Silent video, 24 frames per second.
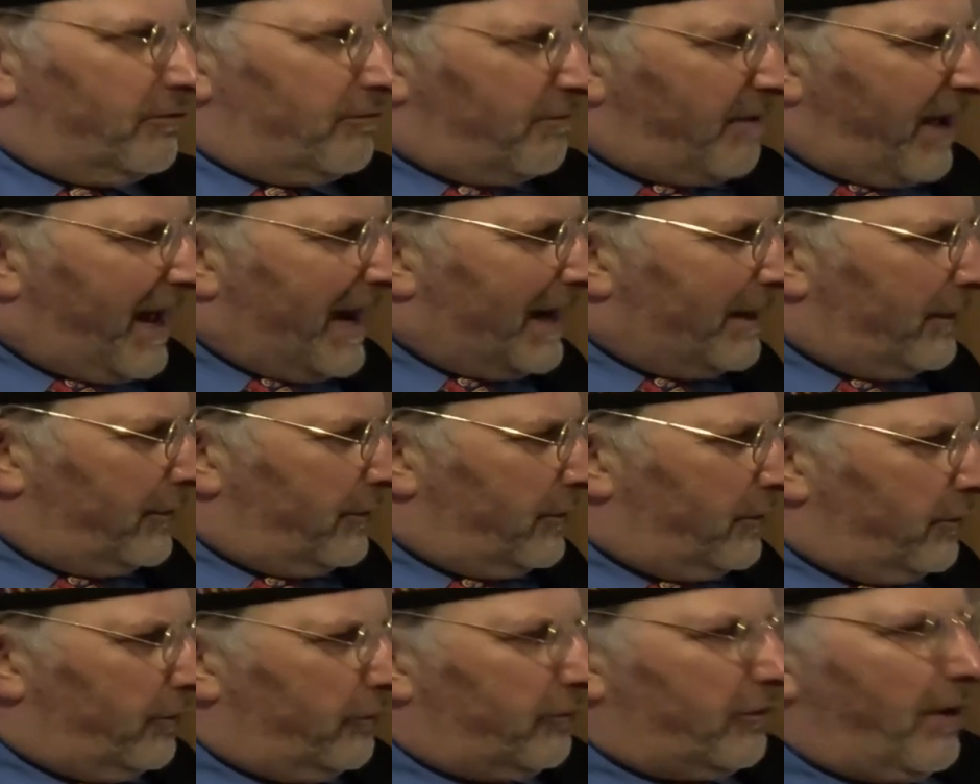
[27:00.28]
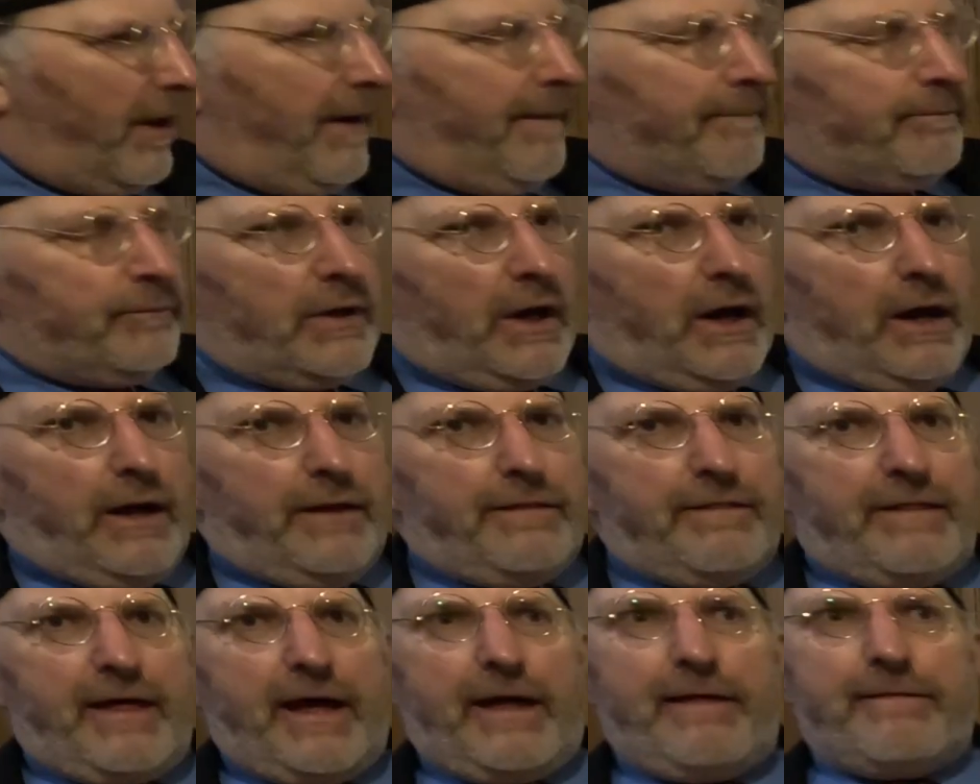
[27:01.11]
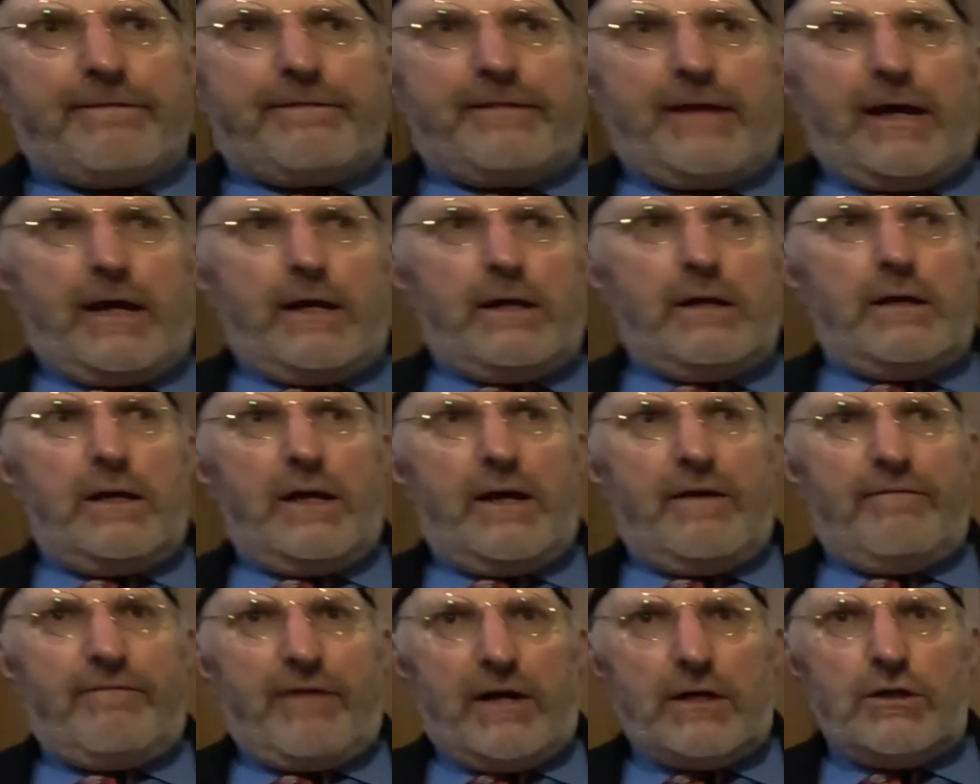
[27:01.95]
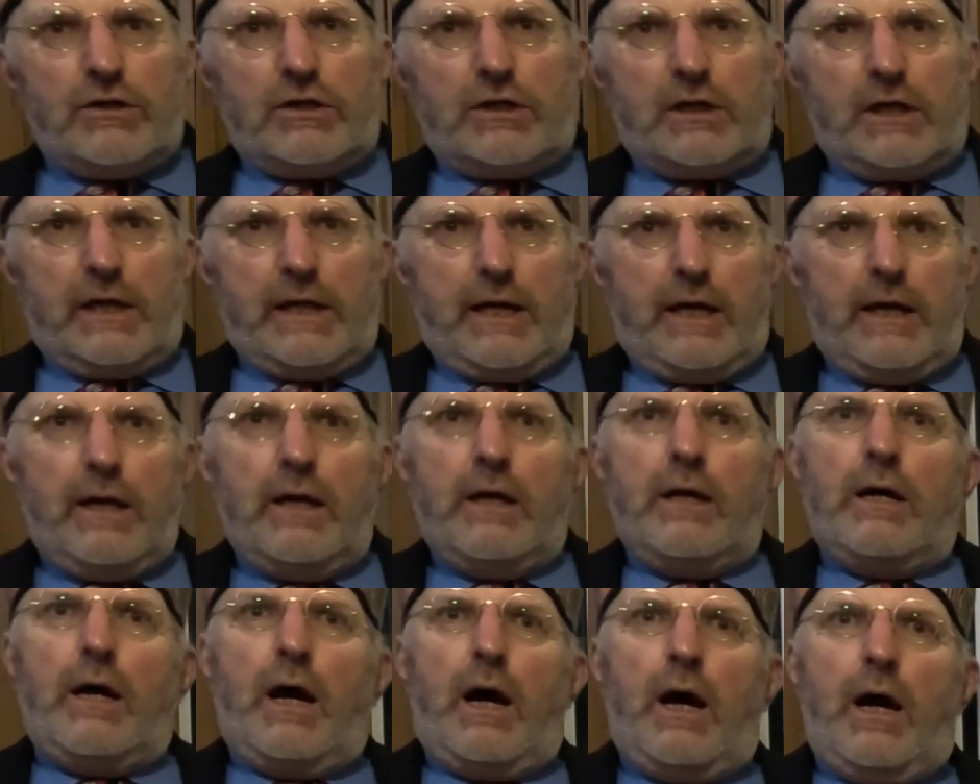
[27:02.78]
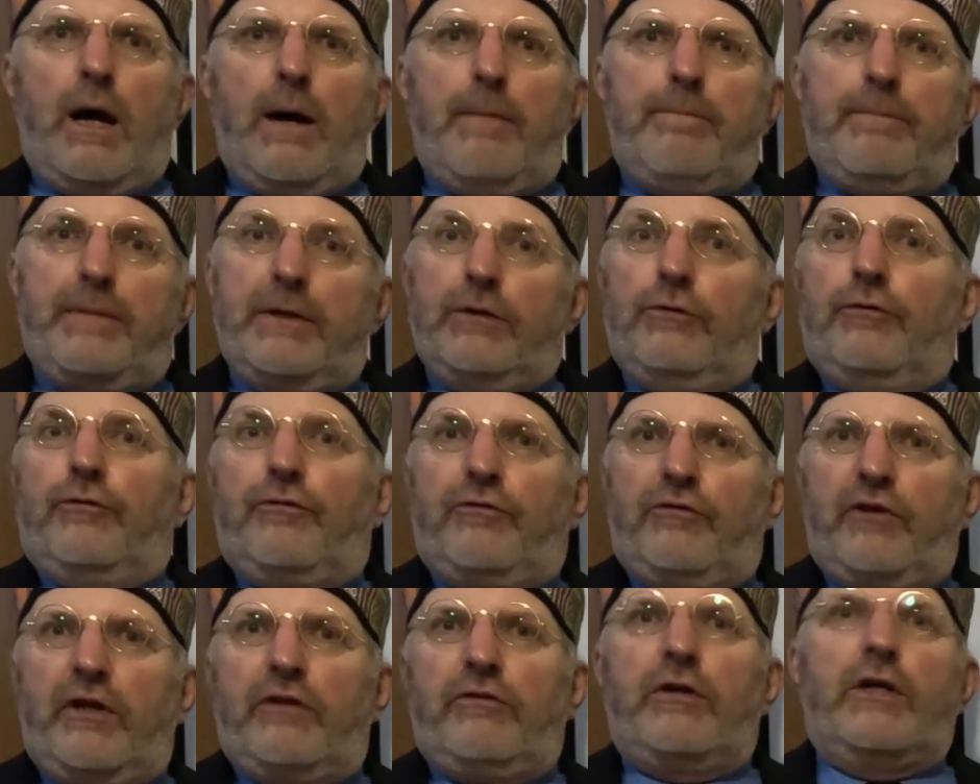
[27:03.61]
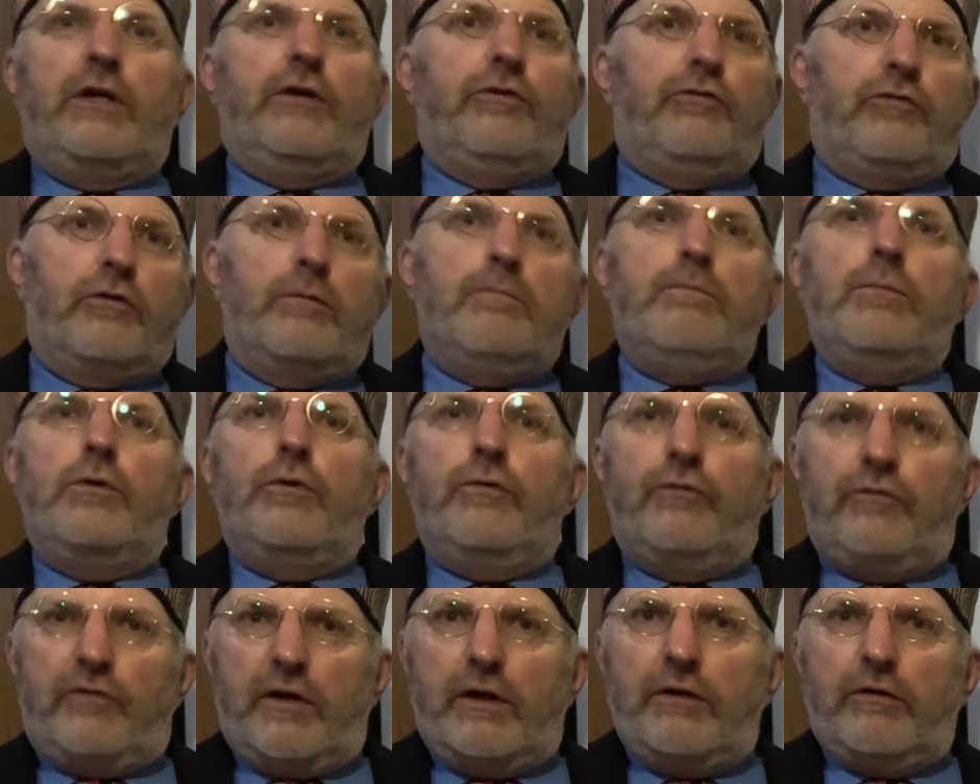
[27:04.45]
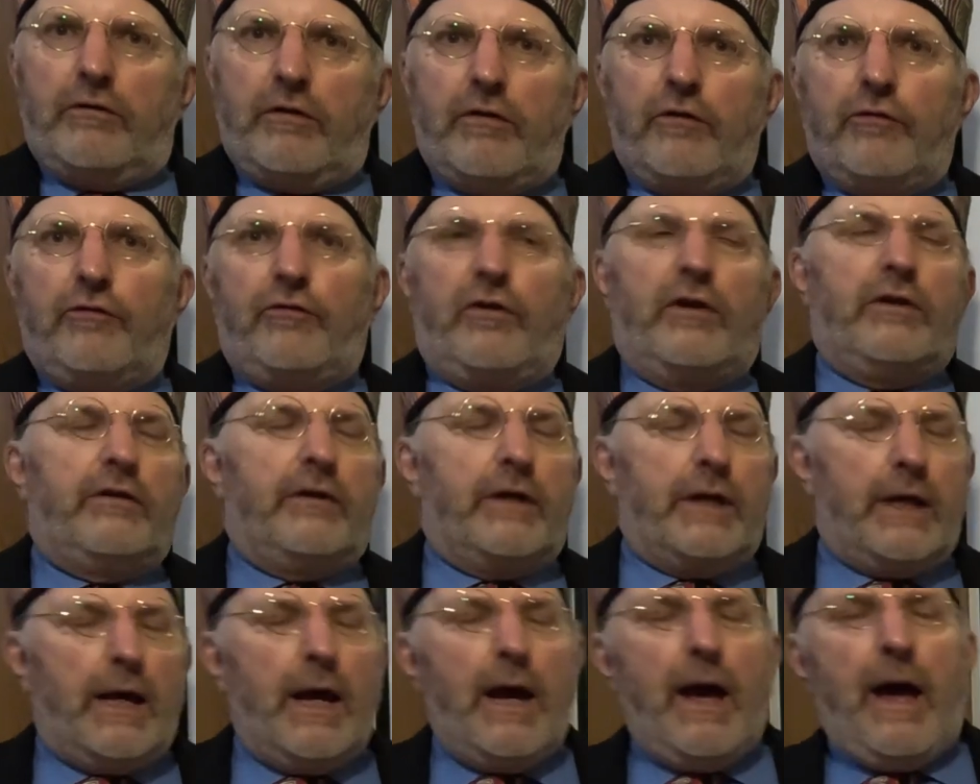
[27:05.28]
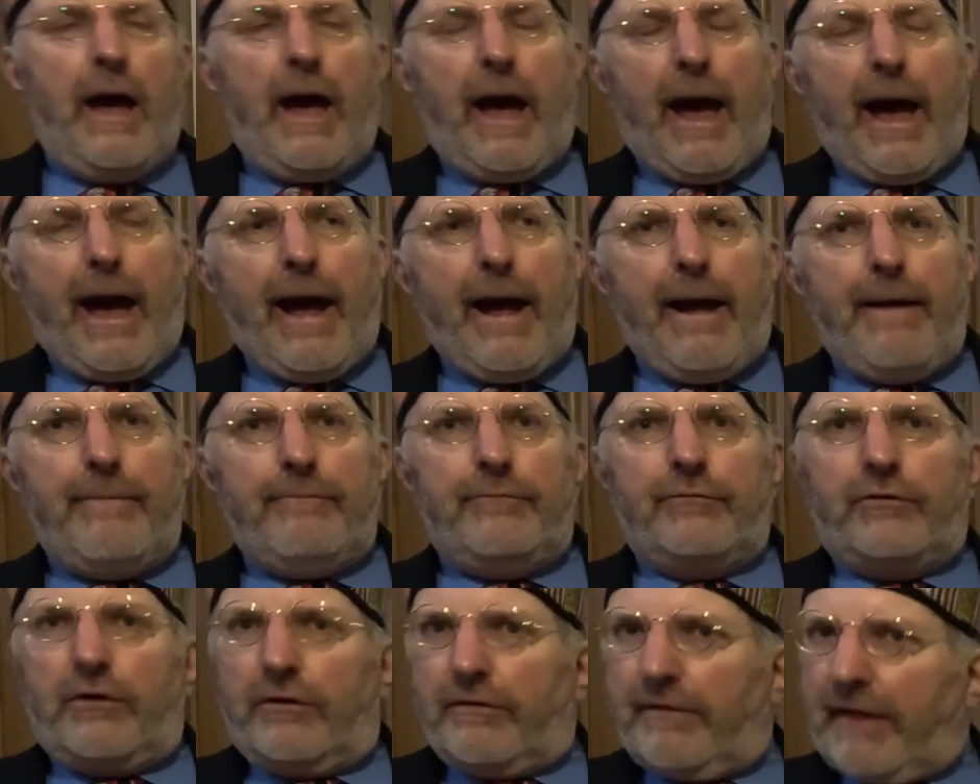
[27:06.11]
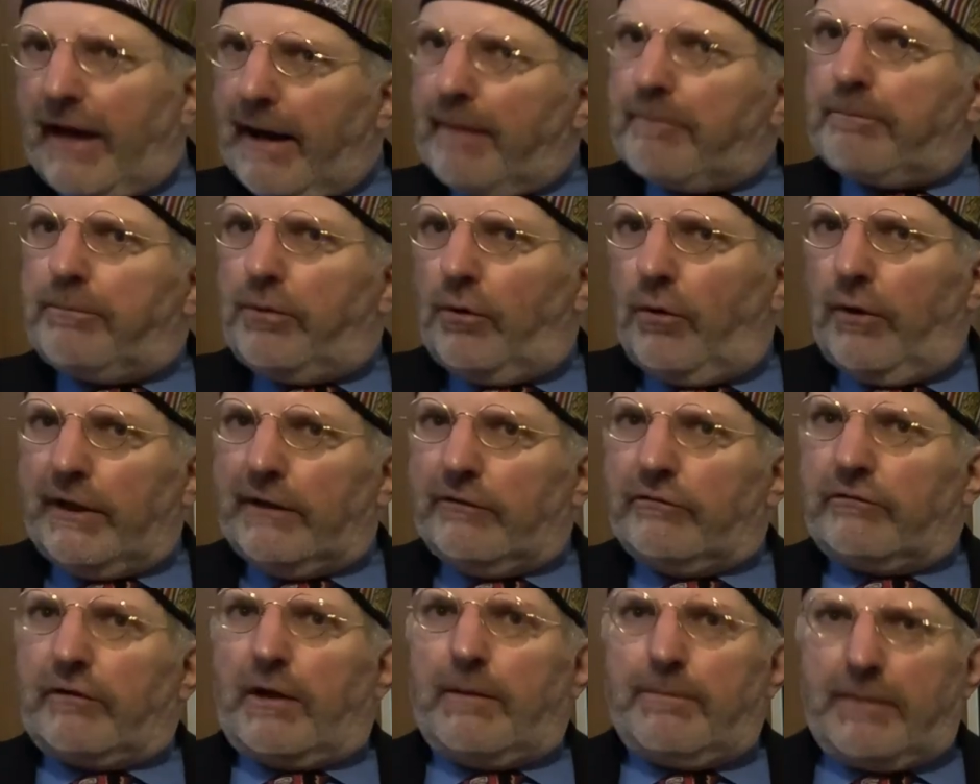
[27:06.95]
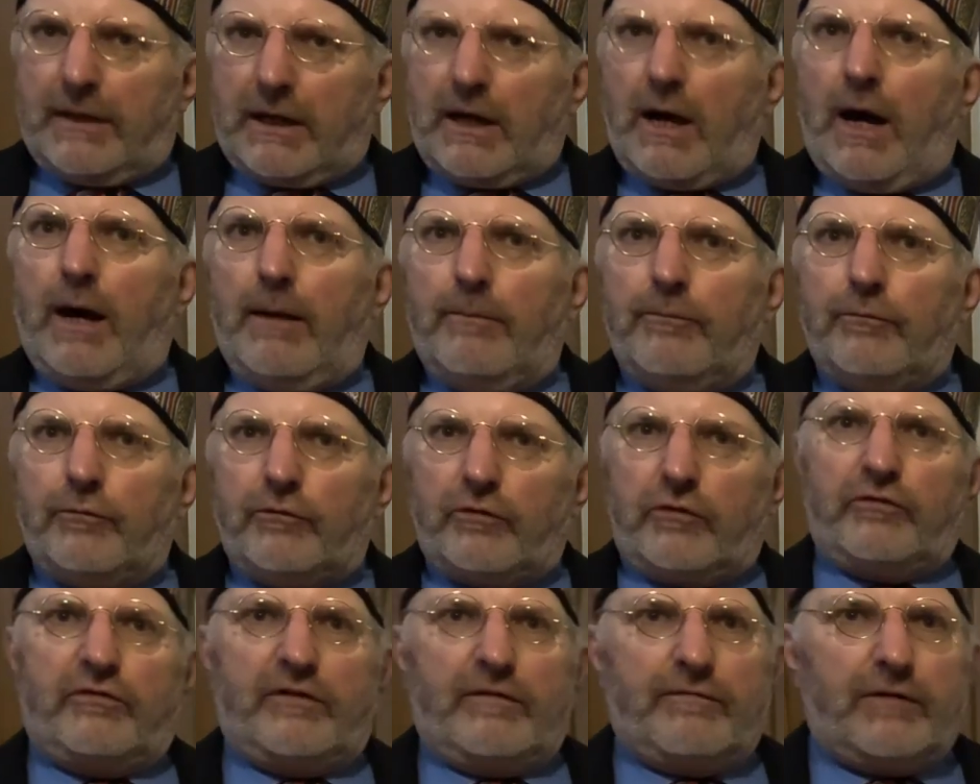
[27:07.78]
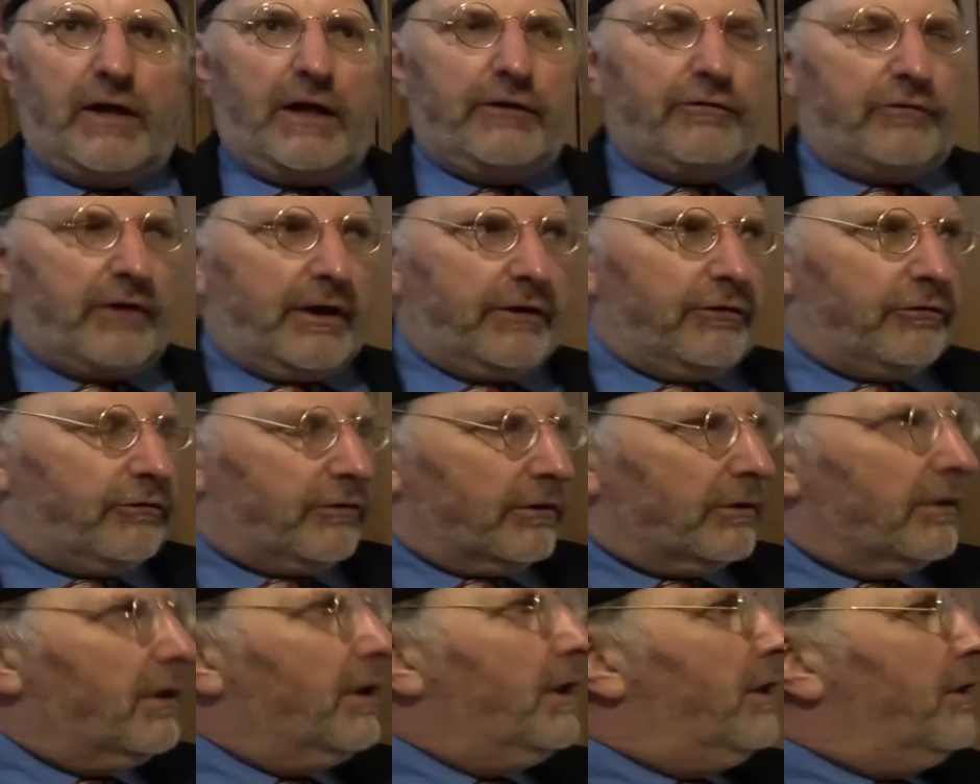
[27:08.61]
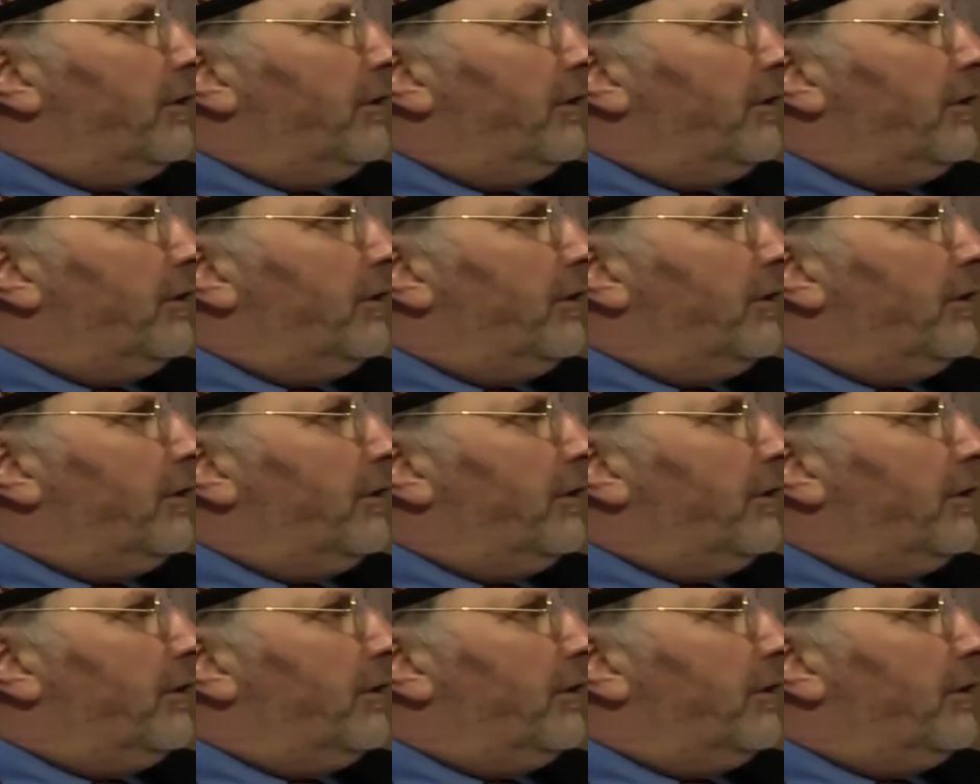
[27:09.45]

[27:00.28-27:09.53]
and values, and that then eventually builds cities and moves into the city, and at that point it becomes a civilization.